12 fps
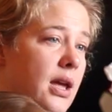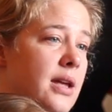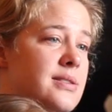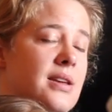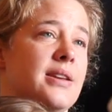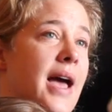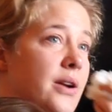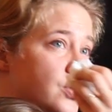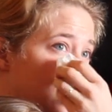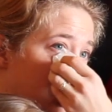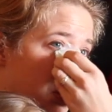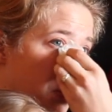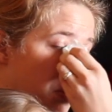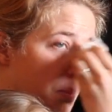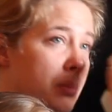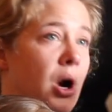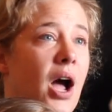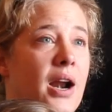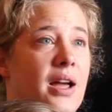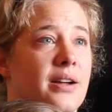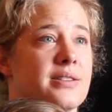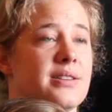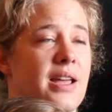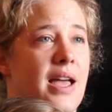it's a natural
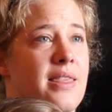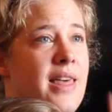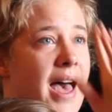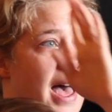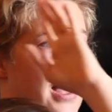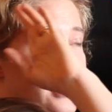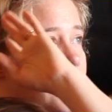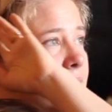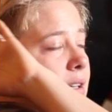product that,